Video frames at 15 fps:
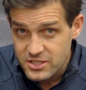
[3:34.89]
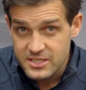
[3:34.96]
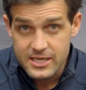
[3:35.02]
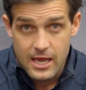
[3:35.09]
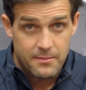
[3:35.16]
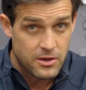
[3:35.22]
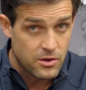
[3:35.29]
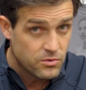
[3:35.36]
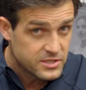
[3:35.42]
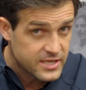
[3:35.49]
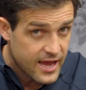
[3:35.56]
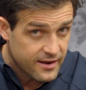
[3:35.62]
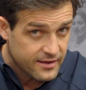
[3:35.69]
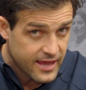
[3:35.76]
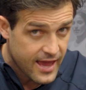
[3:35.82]
the same heel
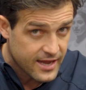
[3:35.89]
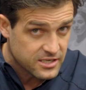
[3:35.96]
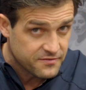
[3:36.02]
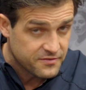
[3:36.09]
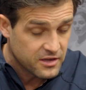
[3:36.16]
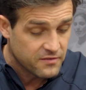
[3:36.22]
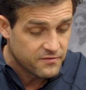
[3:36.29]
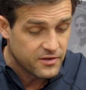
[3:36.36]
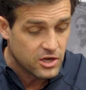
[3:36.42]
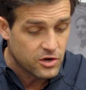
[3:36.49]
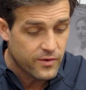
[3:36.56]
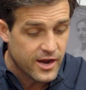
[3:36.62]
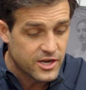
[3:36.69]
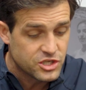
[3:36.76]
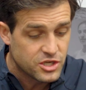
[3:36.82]
counter
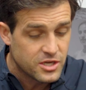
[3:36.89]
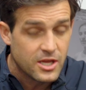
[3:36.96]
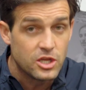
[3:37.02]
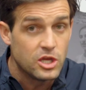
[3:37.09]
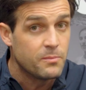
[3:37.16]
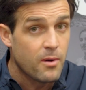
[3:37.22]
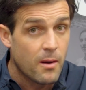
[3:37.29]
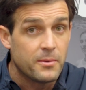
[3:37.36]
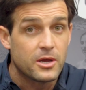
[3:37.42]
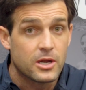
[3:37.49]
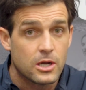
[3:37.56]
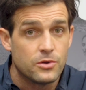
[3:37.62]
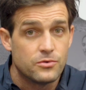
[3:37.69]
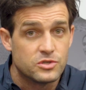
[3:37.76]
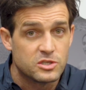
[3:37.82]
configuration, you're probably going
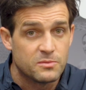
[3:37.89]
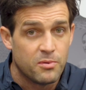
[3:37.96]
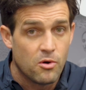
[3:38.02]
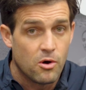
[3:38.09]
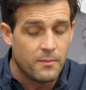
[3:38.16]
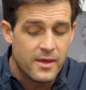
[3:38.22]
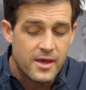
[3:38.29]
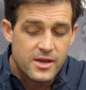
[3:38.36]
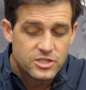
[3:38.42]
to lose support.